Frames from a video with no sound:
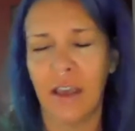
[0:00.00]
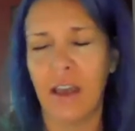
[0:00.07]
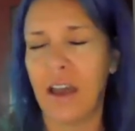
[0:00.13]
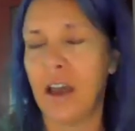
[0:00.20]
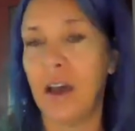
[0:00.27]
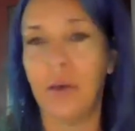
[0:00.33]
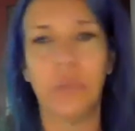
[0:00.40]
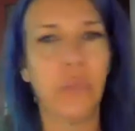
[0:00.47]

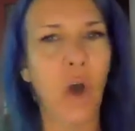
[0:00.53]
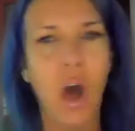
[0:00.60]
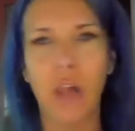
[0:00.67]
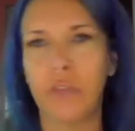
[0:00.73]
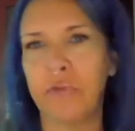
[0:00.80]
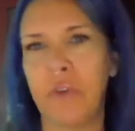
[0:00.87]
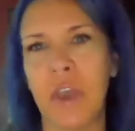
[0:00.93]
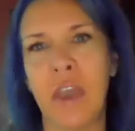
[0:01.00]
Hall
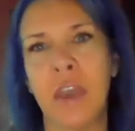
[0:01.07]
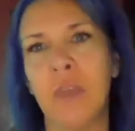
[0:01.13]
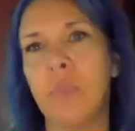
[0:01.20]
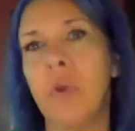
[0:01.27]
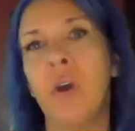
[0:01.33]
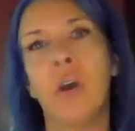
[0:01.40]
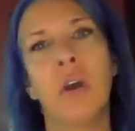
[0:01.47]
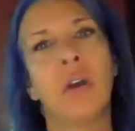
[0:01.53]
of
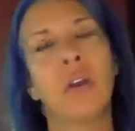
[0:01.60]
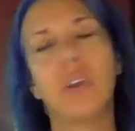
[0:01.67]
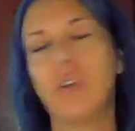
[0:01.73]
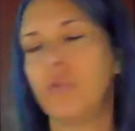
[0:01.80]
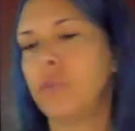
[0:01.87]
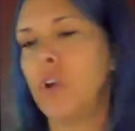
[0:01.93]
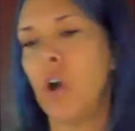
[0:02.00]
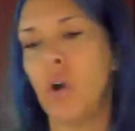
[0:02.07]
Fame.
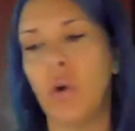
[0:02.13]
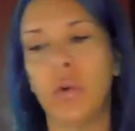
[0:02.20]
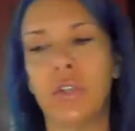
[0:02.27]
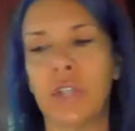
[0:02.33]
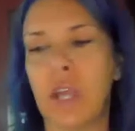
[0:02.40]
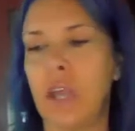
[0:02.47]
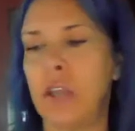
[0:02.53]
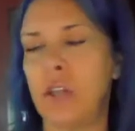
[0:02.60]
You've coached,
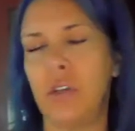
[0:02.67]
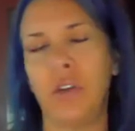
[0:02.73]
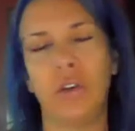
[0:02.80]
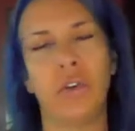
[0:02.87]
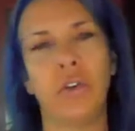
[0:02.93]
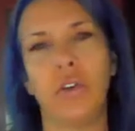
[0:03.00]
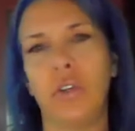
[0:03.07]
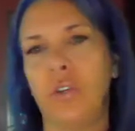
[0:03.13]
and
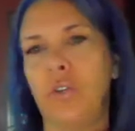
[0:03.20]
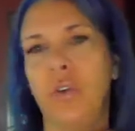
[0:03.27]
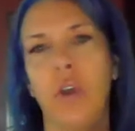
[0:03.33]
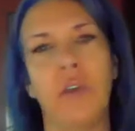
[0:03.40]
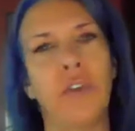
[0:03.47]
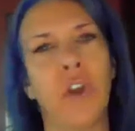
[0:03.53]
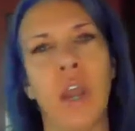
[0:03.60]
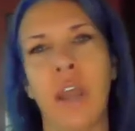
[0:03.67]
you
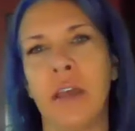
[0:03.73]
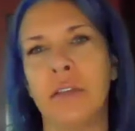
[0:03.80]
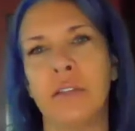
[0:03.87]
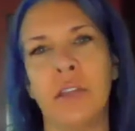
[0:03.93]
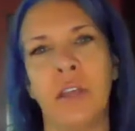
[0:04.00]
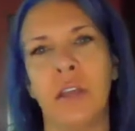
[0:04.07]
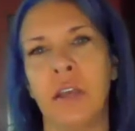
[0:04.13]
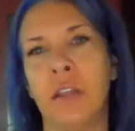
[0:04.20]
have your hands
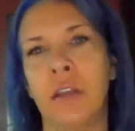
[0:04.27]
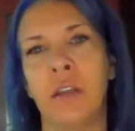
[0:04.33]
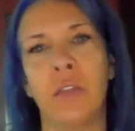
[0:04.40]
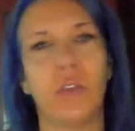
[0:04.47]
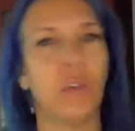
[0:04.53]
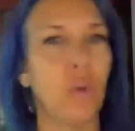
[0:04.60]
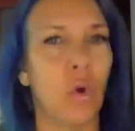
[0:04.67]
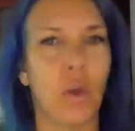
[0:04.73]
in
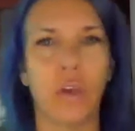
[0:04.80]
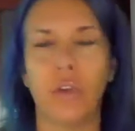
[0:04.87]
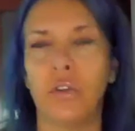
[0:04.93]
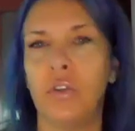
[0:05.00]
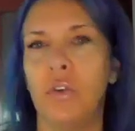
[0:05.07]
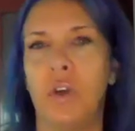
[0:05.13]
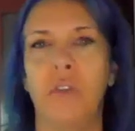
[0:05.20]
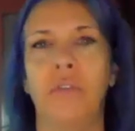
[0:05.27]
the Loyal.
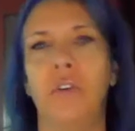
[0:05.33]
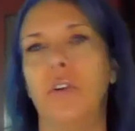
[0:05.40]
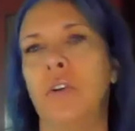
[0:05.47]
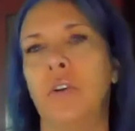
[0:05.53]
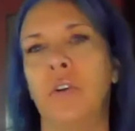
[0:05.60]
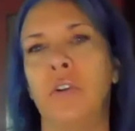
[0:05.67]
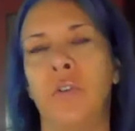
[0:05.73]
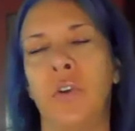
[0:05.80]
You have
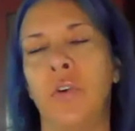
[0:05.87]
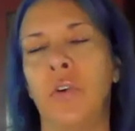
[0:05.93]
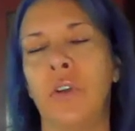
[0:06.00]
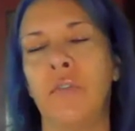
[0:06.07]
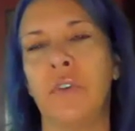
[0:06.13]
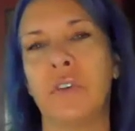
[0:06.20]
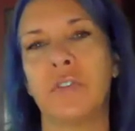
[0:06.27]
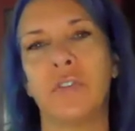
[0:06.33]
your, an
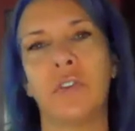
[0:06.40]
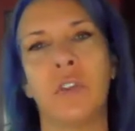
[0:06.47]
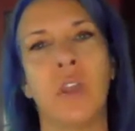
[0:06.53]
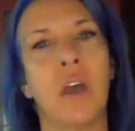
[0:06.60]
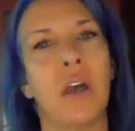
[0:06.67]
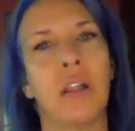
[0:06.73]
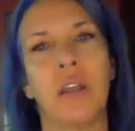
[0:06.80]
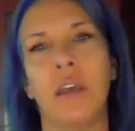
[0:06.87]
investor in the
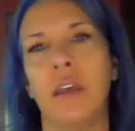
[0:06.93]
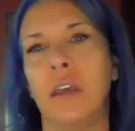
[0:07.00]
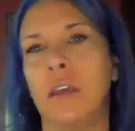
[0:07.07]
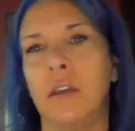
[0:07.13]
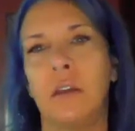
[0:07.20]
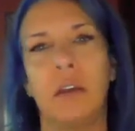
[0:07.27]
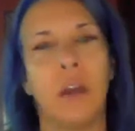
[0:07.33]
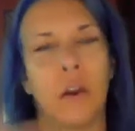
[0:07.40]
LA
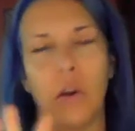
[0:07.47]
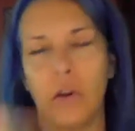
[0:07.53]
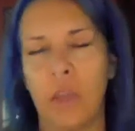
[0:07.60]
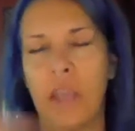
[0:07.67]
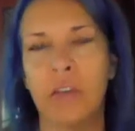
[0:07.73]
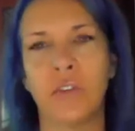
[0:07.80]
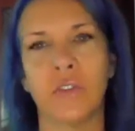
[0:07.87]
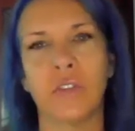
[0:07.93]
or
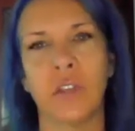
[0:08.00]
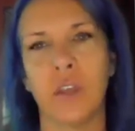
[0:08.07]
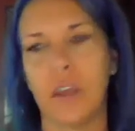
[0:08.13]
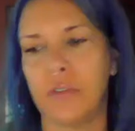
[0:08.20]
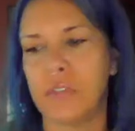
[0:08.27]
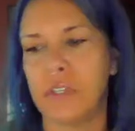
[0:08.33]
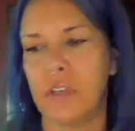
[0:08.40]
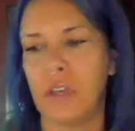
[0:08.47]
Angels
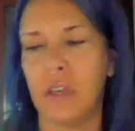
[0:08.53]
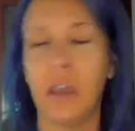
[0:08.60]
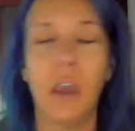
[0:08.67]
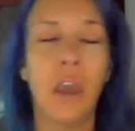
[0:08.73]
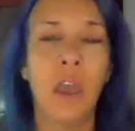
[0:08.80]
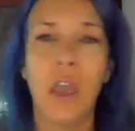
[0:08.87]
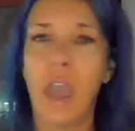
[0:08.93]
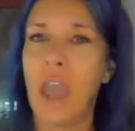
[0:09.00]
FC
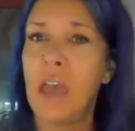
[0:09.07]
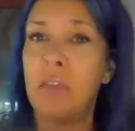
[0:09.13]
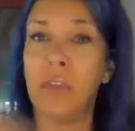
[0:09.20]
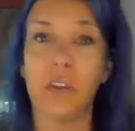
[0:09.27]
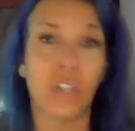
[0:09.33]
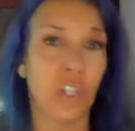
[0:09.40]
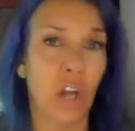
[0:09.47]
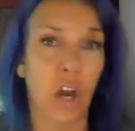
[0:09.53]
and
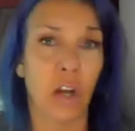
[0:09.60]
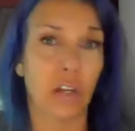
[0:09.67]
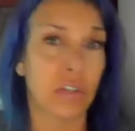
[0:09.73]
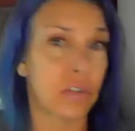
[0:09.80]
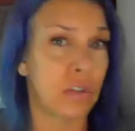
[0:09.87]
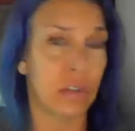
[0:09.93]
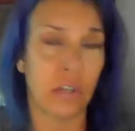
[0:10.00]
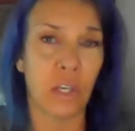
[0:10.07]
the
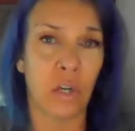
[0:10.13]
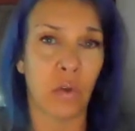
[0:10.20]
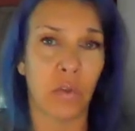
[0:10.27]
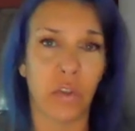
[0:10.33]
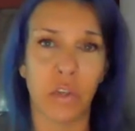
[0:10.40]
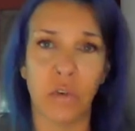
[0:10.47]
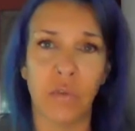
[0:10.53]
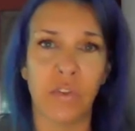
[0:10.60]
Sharks. The
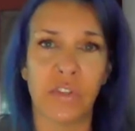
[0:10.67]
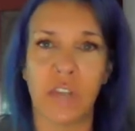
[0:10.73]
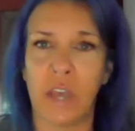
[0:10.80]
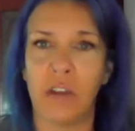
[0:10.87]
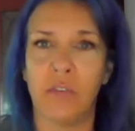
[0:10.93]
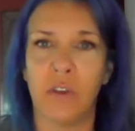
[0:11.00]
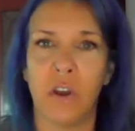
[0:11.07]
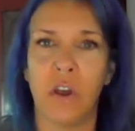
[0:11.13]
youth
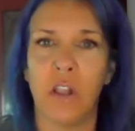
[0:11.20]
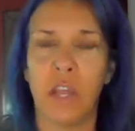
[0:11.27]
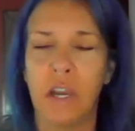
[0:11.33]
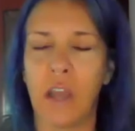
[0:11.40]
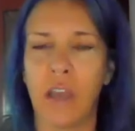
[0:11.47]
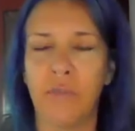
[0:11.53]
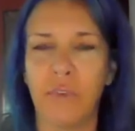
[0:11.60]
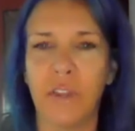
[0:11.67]
side of it all. And
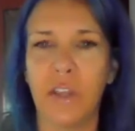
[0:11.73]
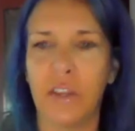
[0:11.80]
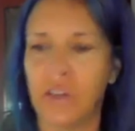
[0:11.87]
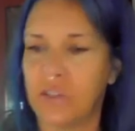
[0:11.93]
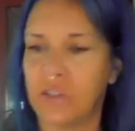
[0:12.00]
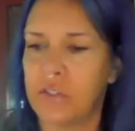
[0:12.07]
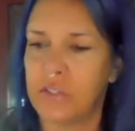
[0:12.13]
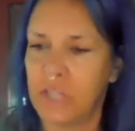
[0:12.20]
I feel like you're
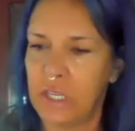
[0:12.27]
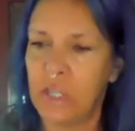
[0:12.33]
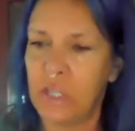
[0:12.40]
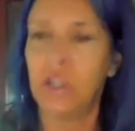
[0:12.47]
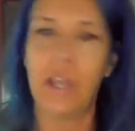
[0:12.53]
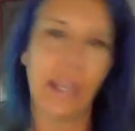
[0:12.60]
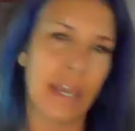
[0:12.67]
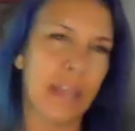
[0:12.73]

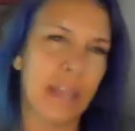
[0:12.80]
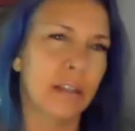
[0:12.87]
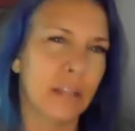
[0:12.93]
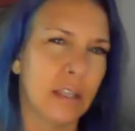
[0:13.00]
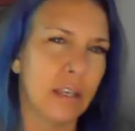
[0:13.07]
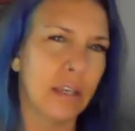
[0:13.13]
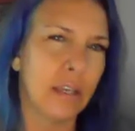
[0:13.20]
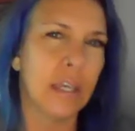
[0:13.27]

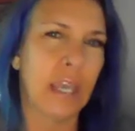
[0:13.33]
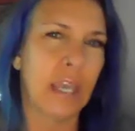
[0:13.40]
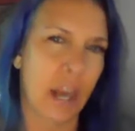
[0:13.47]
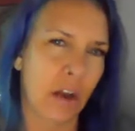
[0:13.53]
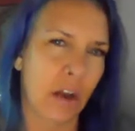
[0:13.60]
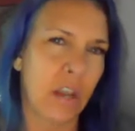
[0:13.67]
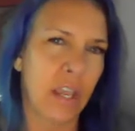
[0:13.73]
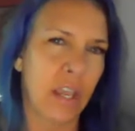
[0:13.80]
single-handedly
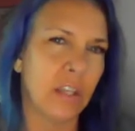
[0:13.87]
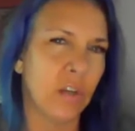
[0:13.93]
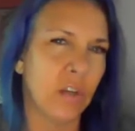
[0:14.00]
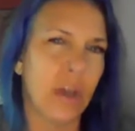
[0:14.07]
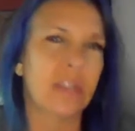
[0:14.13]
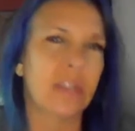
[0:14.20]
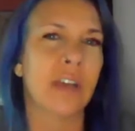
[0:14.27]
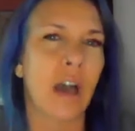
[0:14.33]
carrying
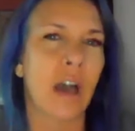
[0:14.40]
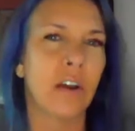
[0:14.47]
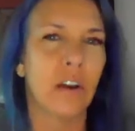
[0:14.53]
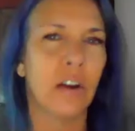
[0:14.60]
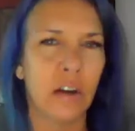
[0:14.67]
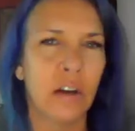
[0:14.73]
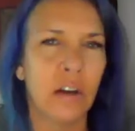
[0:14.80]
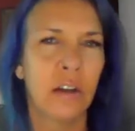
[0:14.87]
U.S.
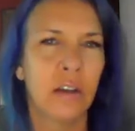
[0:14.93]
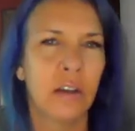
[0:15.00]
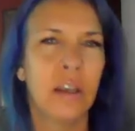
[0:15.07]
soccer.